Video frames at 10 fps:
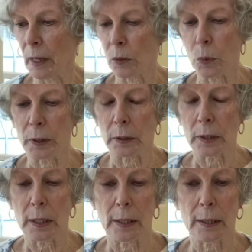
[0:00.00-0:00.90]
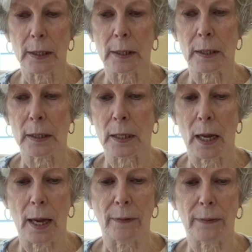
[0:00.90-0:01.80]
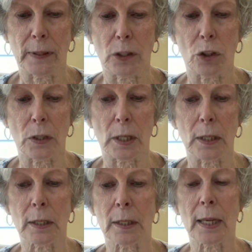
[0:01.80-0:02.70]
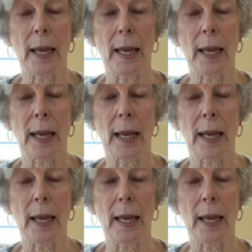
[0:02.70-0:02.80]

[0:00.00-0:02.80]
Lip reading: quilt since I finished this.